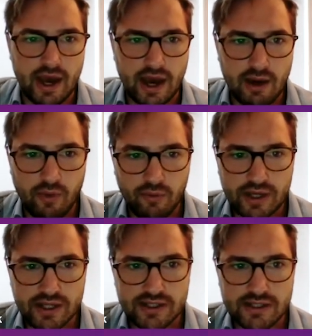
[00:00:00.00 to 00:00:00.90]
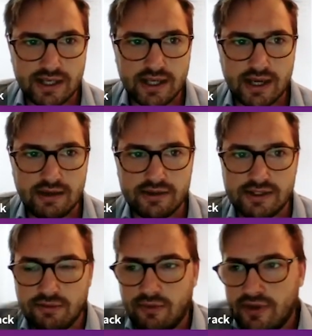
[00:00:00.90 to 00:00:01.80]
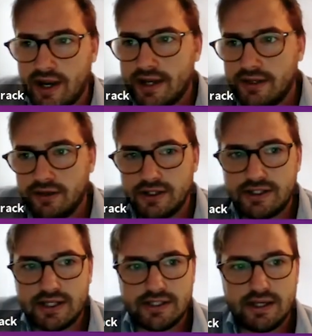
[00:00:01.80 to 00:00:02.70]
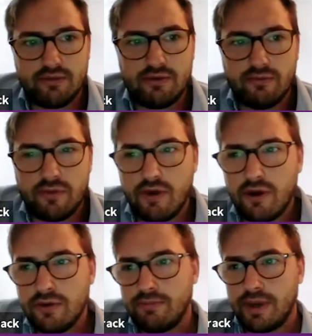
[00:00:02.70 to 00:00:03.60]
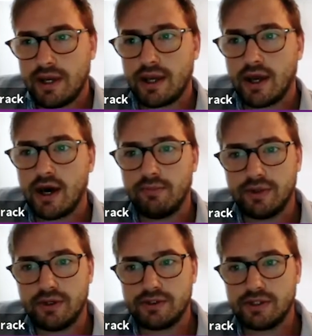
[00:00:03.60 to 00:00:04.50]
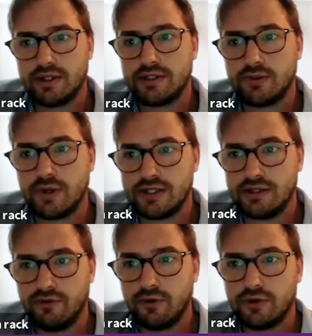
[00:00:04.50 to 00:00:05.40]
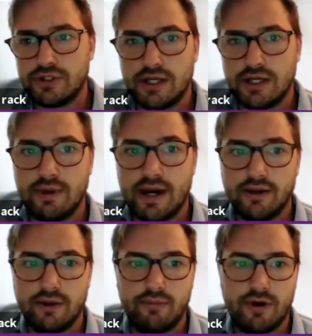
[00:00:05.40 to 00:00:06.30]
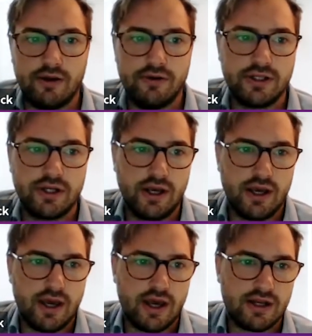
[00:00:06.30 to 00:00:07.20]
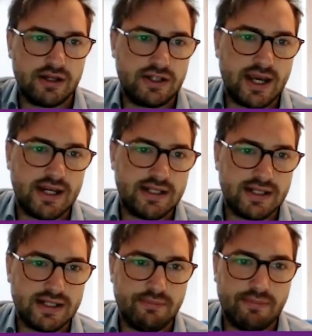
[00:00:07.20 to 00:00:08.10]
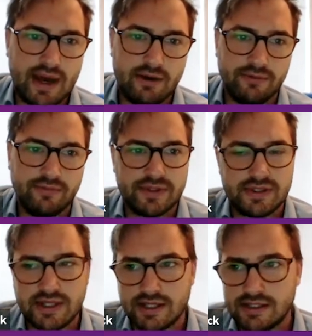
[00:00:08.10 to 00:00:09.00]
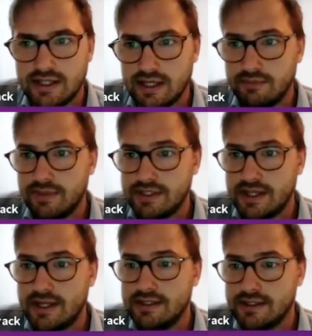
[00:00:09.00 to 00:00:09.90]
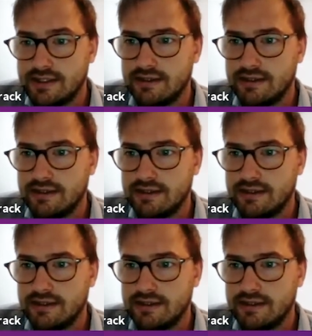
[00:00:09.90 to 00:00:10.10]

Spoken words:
And what we can see here is that within adenoid cystic, we're only picking up, using this 24 gene panel approach, changes in about 16%